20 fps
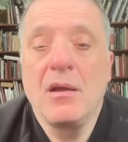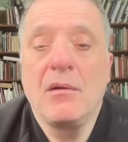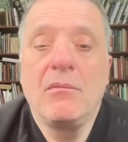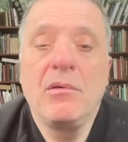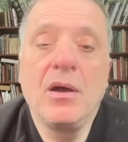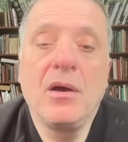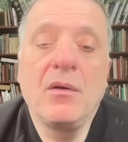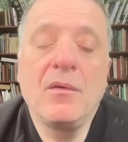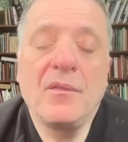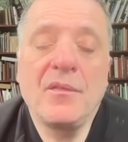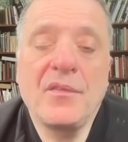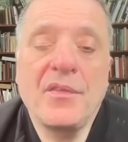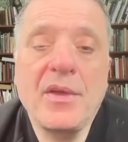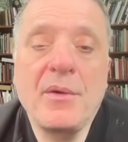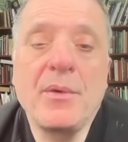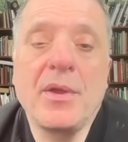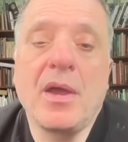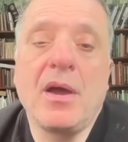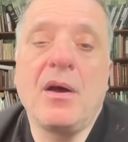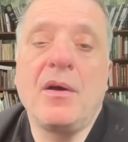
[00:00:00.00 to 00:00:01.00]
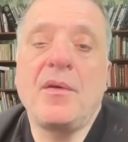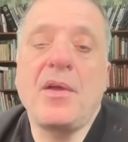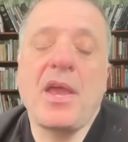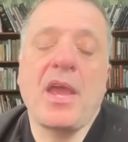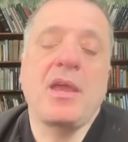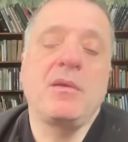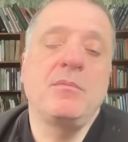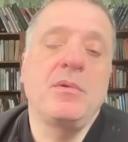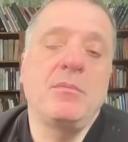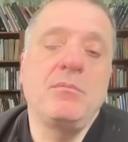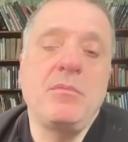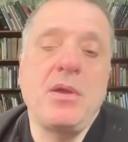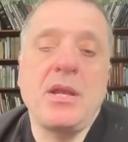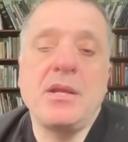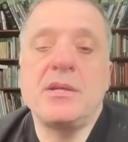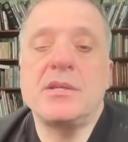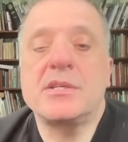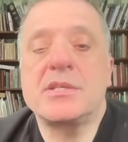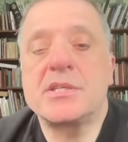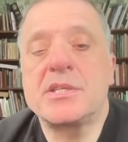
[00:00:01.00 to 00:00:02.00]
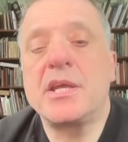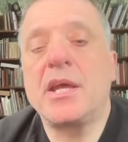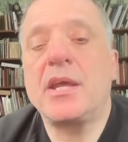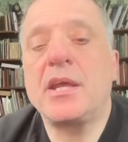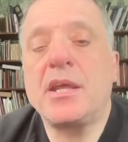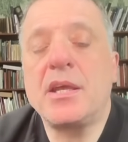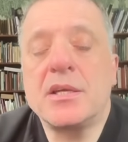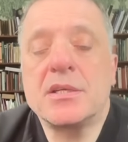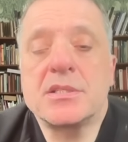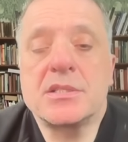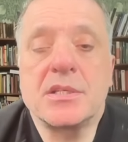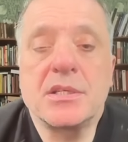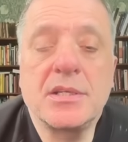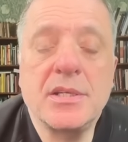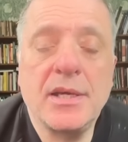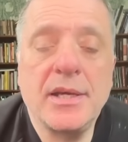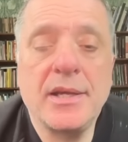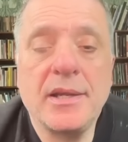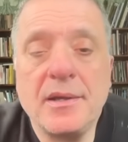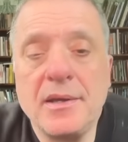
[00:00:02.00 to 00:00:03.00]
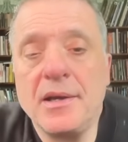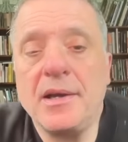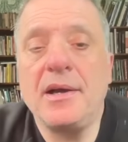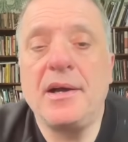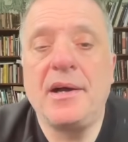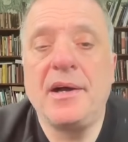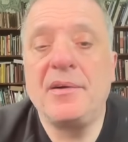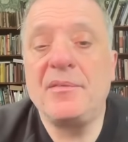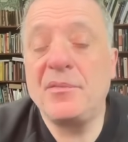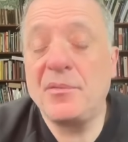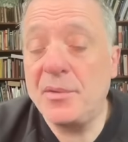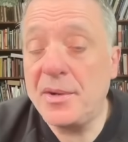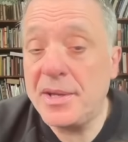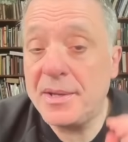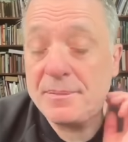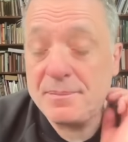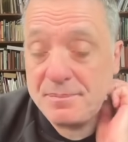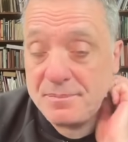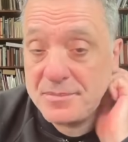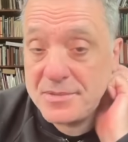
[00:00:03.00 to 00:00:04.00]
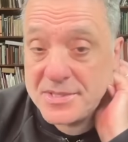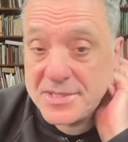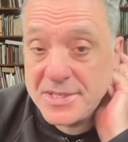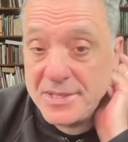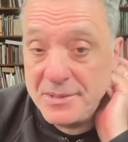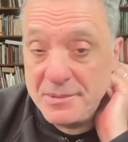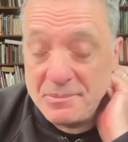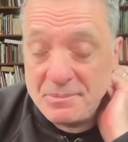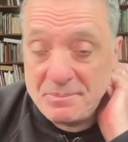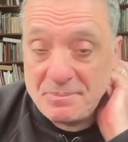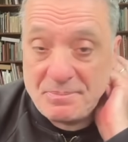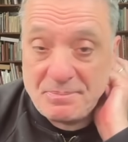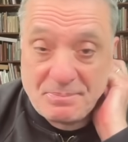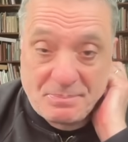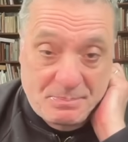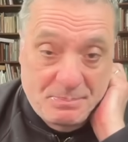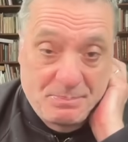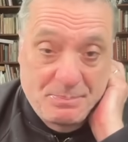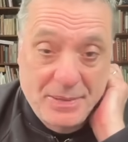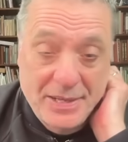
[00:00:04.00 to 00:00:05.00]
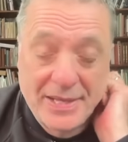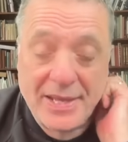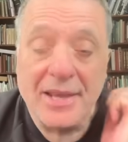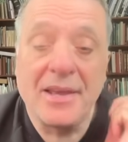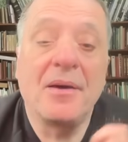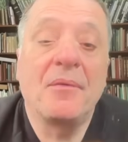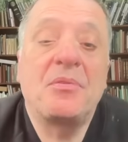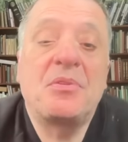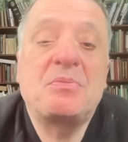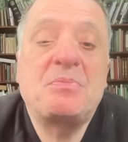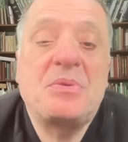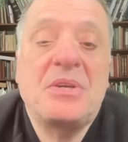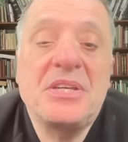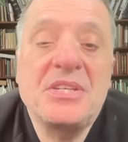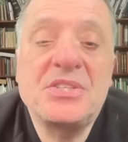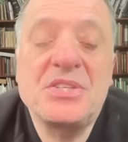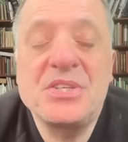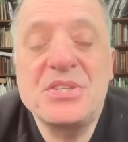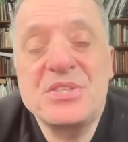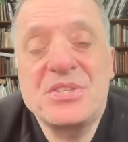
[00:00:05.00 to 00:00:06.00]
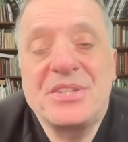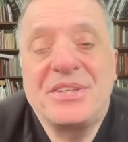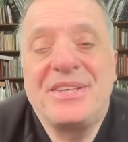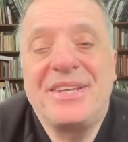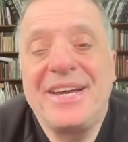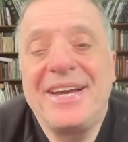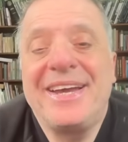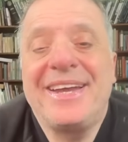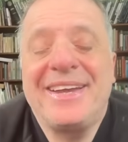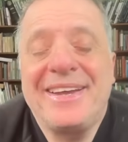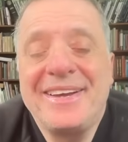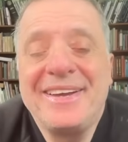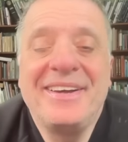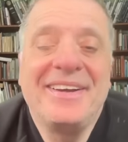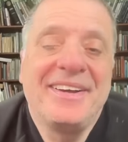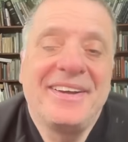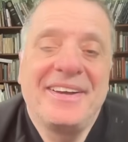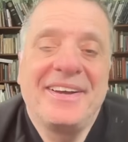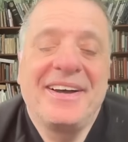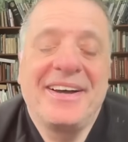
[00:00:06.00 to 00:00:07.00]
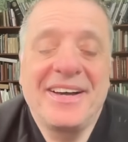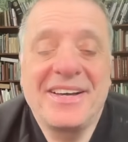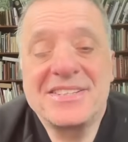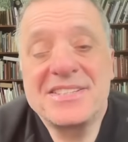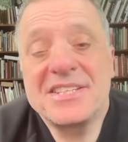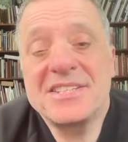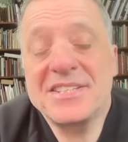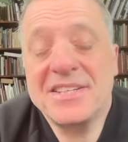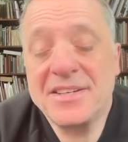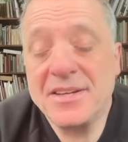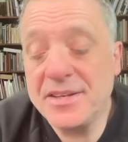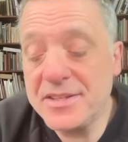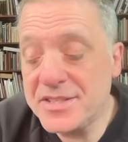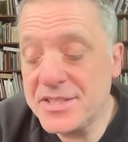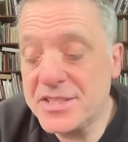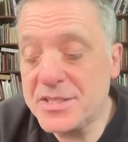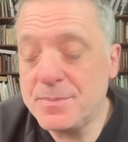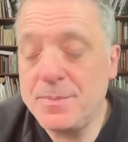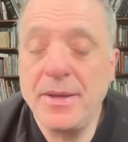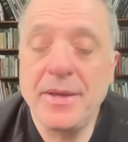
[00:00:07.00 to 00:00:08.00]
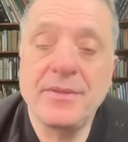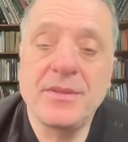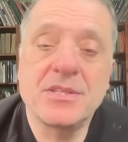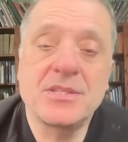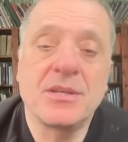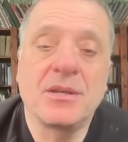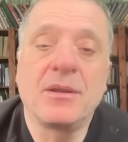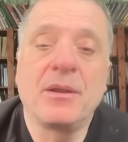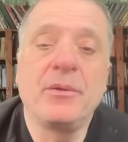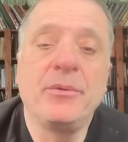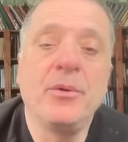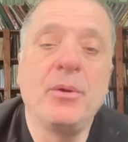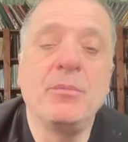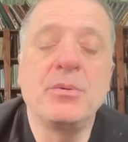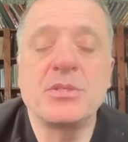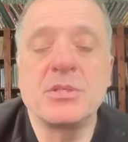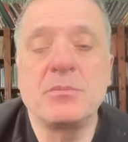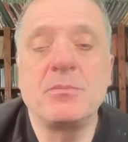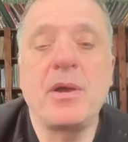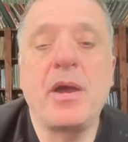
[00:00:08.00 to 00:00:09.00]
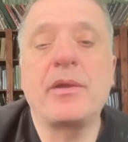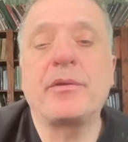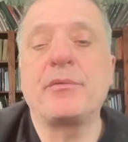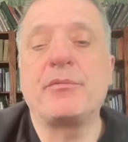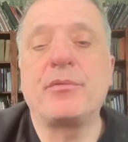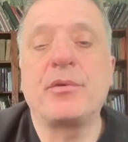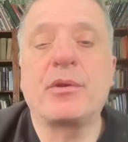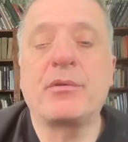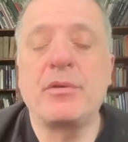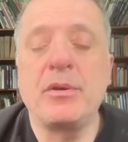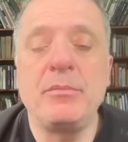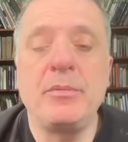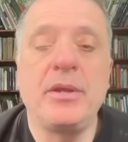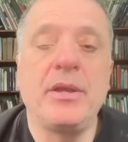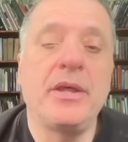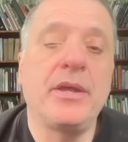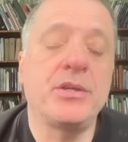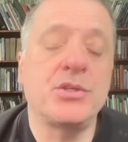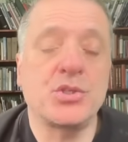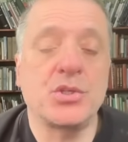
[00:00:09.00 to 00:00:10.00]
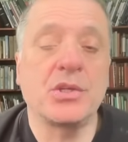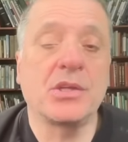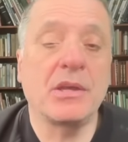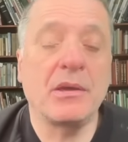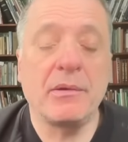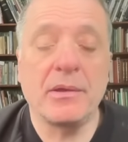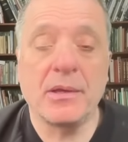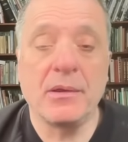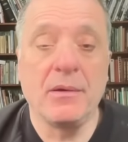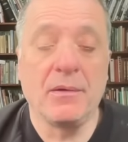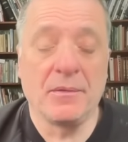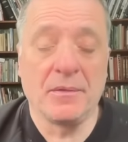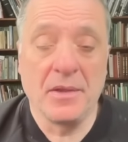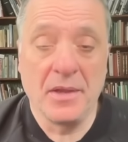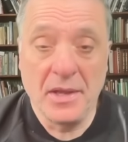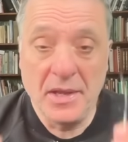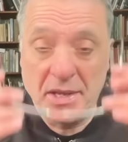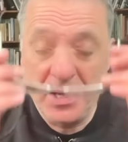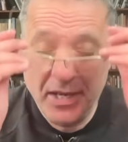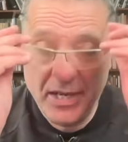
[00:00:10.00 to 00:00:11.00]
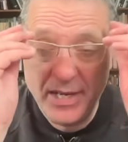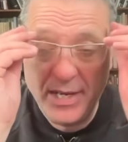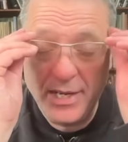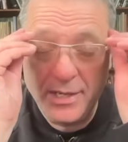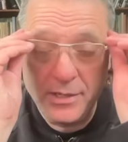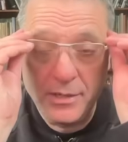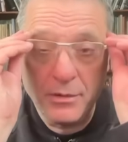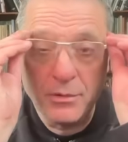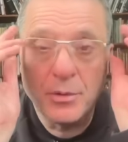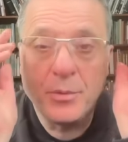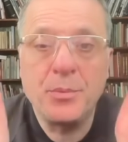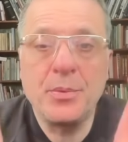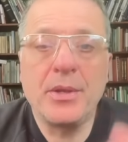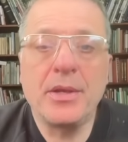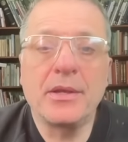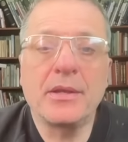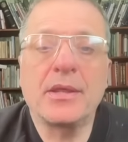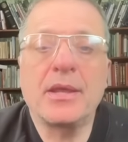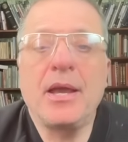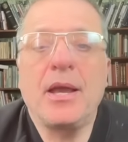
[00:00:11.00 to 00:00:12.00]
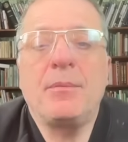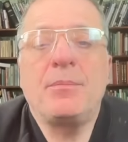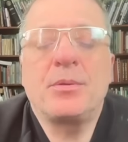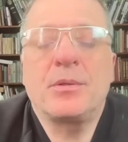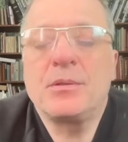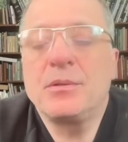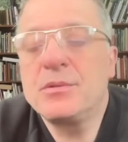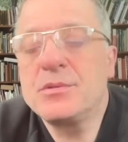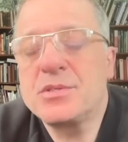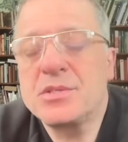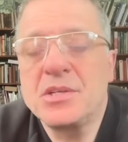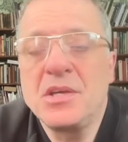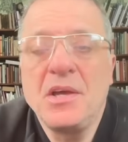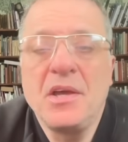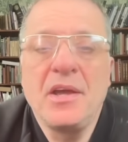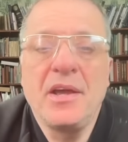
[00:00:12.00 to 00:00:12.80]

Well, there we are. A momentous day yesterday. We're still picking up the pieces today. As I said, I suspect there's an enormous amount of recrimination going on in European capitals,